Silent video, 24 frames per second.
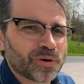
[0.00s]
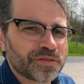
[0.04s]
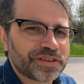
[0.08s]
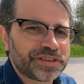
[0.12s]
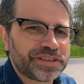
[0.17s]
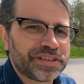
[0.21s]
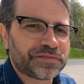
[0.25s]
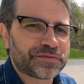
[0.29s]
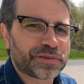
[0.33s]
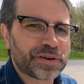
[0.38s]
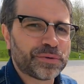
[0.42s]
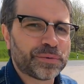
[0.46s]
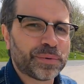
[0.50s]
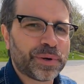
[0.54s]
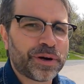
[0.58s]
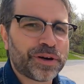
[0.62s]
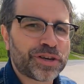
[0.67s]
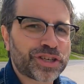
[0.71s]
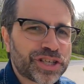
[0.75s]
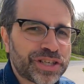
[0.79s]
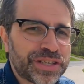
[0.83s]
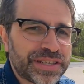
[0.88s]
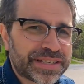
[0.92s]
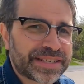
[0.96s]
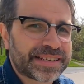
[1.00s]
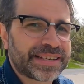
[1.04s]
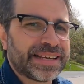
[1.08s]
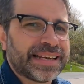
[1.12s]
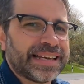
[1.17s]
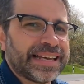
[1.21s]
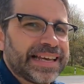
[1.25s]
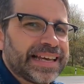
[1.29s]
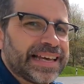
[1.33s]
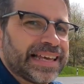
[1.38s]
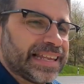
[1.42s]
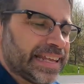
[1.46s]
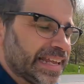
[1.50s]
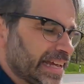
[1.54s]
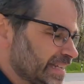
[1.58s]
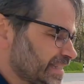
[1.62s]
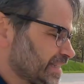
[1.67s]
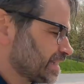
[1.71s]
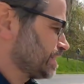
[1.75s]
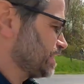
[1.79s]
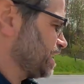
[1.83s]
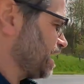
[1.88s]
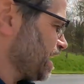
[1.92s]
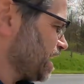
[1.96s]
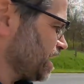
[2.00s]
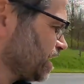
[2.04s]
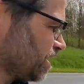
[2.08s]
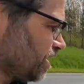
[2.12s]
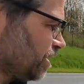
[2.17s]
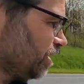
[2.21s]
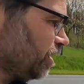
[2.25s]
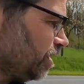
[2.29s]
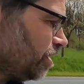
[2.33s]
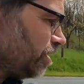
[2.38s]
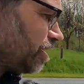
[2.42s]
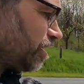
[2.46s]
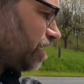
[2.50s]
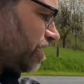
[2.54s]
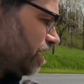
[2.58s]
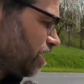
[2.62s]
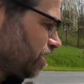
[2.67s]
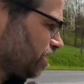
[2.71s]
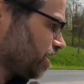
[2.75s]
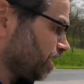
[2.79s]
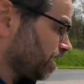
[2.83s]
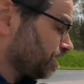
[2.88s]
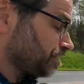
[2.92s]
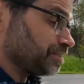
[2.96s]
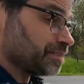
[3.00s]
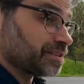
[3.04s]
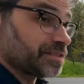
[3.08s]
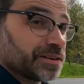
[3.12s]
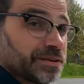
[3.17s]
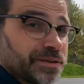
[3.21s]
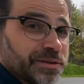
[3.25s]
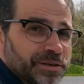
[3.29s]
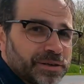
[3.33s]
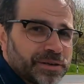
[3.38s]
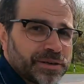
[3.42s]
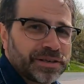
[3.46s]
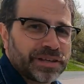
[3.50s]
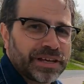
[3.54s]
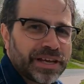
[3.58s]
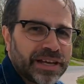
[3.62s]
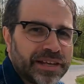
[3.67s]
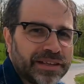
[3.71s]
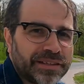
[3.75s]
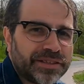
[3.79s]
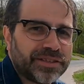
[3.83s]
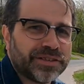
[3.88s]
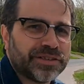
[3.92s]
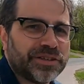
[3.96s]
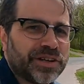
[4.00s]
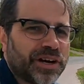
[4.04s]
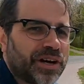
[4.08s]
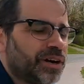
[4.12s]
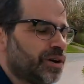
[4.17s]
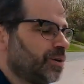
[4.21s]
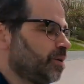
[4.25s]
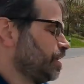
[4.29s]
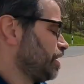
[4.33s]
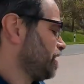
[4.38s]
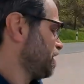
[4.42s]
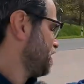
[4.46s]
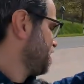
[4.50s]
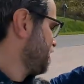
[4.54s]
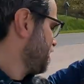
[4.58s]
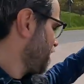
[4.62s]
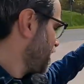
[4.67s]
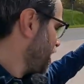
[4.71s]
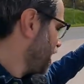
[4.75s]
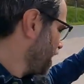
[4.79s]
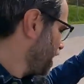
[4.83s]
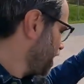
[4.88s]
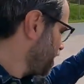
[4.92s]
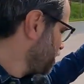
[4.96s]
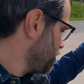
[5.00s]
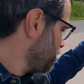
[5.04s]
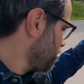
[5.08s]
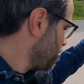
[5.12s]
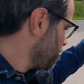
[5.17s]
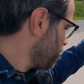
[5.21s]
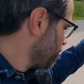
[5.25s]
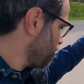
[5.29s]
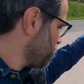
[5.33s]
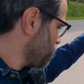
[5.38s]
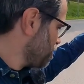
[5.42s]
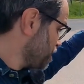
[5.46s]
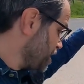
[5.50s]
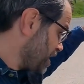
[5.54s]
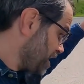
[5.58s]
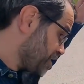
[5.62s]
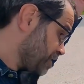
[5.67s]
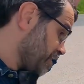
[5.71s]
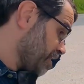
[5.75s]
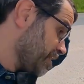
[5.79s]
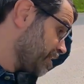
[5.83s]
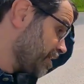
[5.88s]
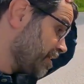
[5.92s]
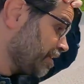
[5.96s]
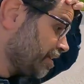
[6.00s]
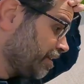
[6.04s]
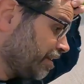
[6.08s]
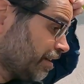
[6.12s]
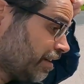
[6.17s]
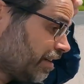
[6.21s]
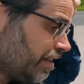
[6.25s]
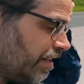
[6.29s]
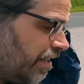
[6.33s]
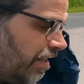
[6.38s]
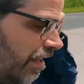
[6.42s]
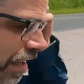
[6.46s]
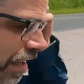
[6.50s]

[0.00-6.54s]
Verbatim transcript: all the different versions, let's take a look under the hood. And you know, I know nothing